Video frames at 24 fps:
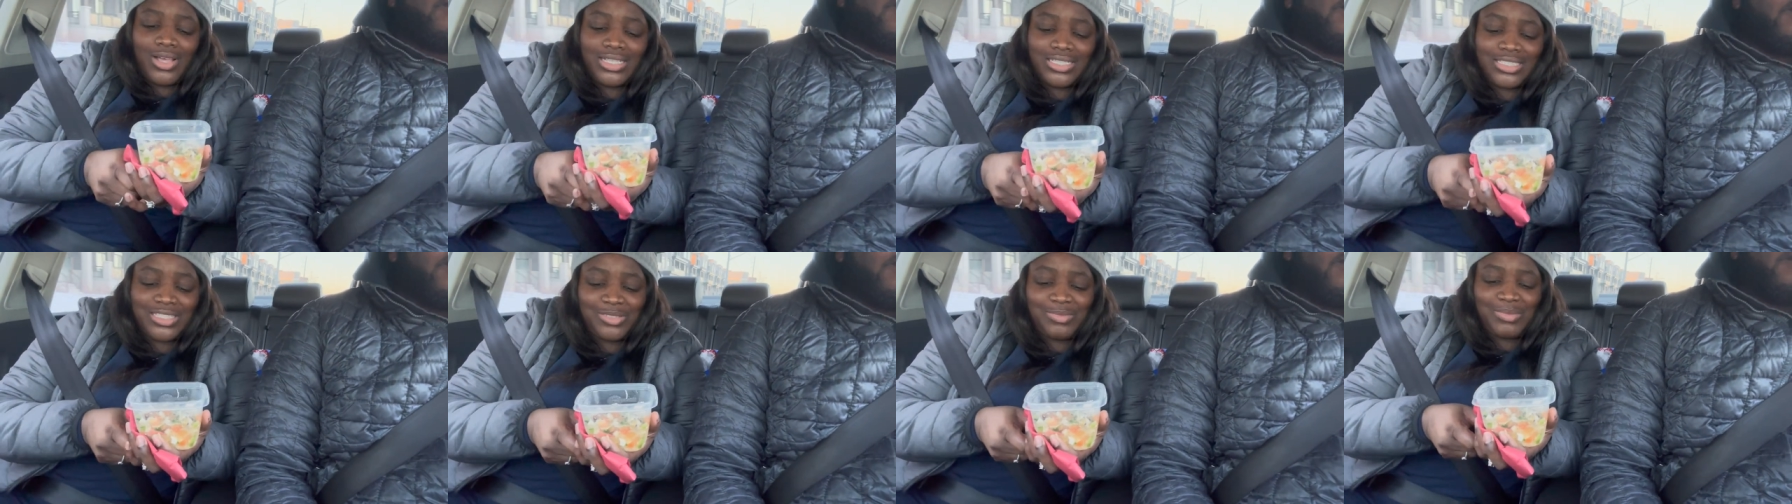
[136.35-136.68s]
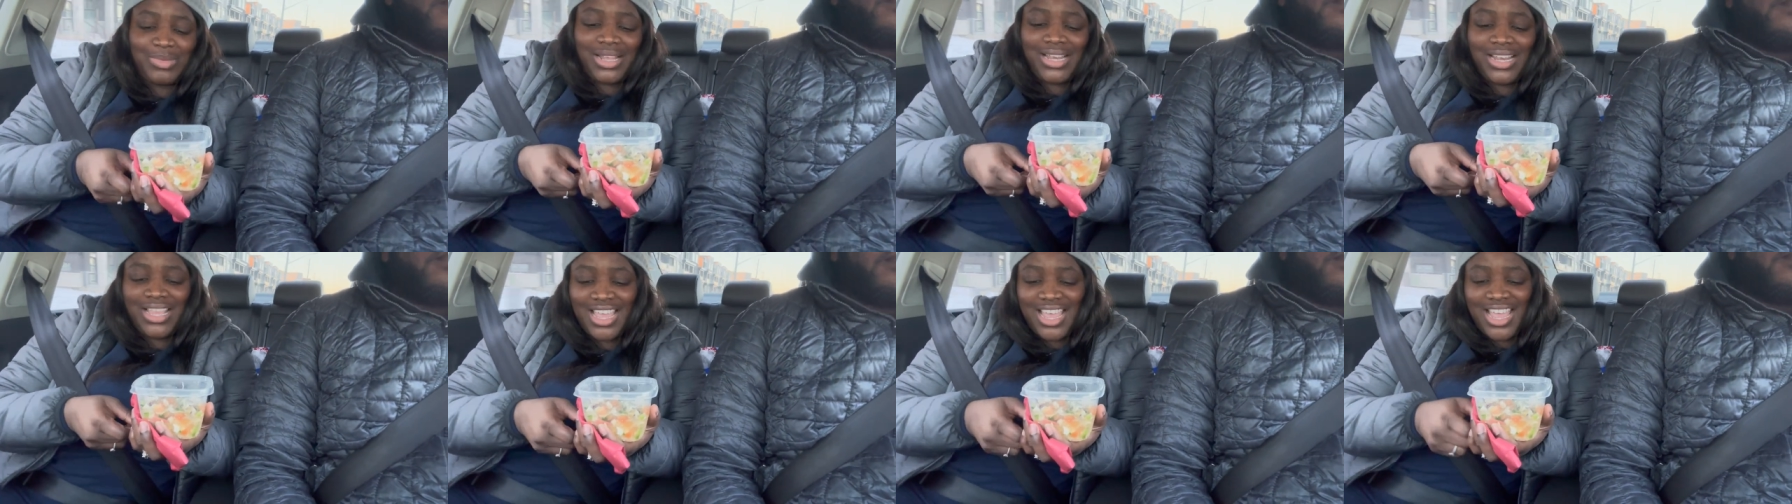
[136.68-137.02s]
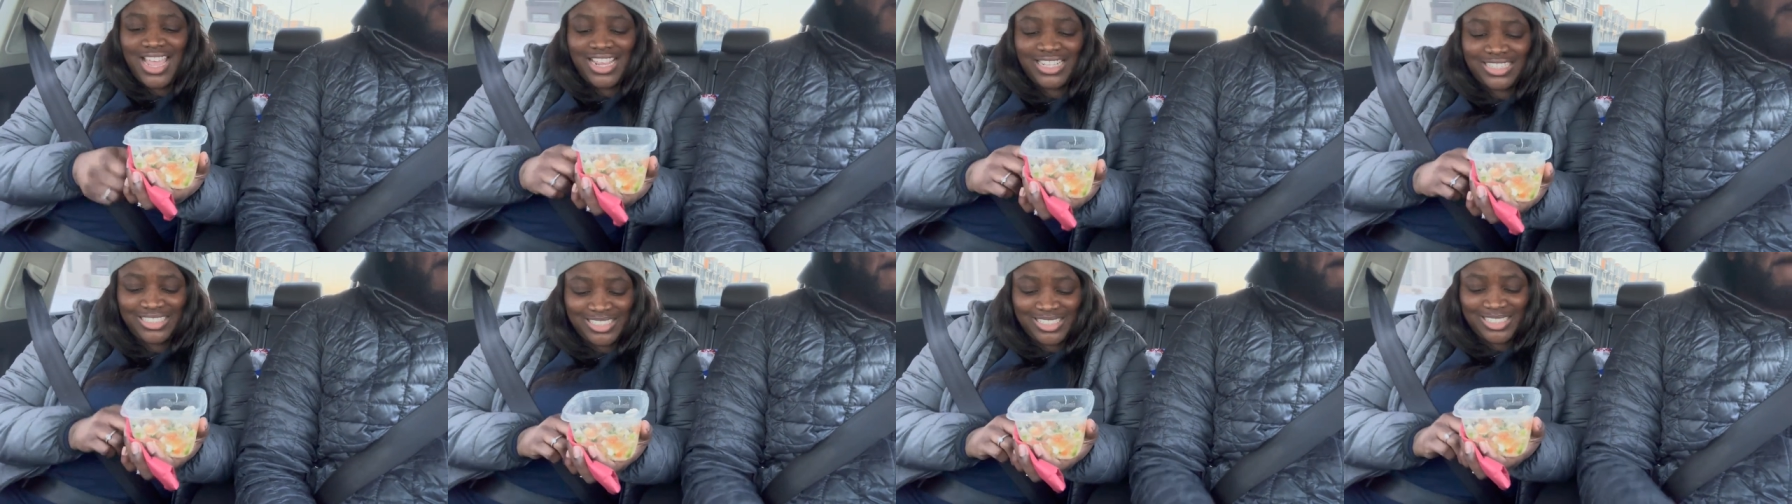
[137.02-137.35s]
I smell
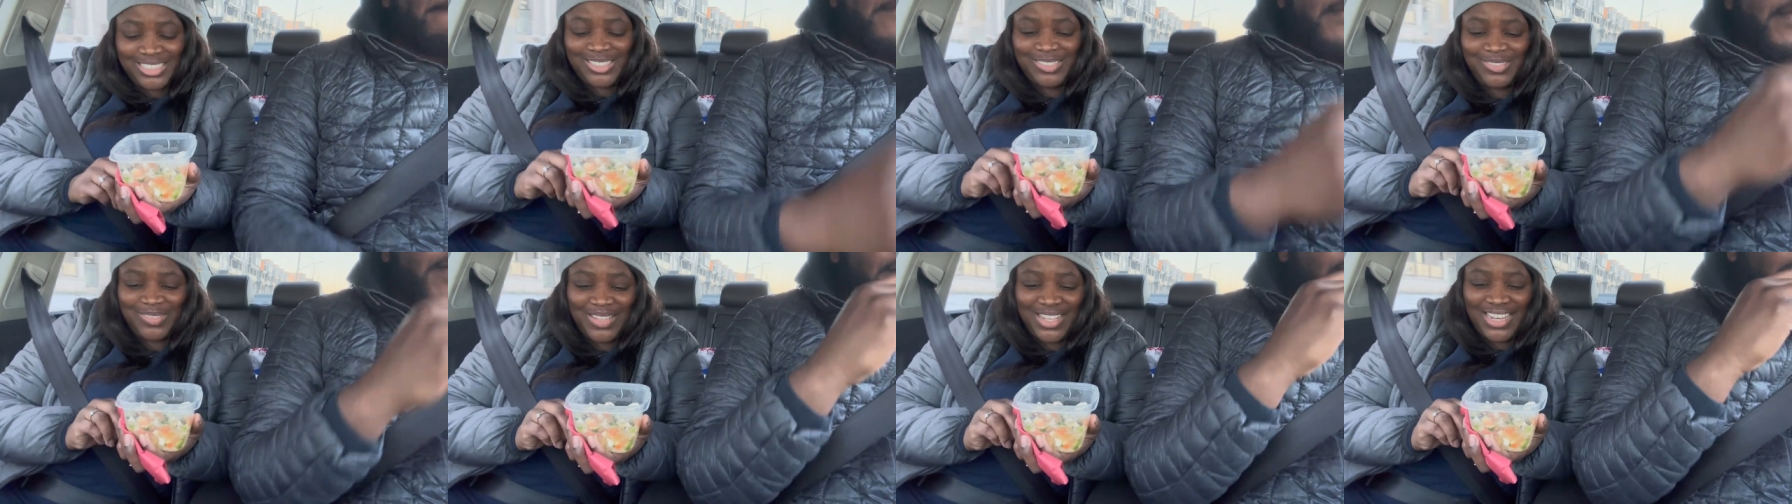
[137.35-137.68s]
it.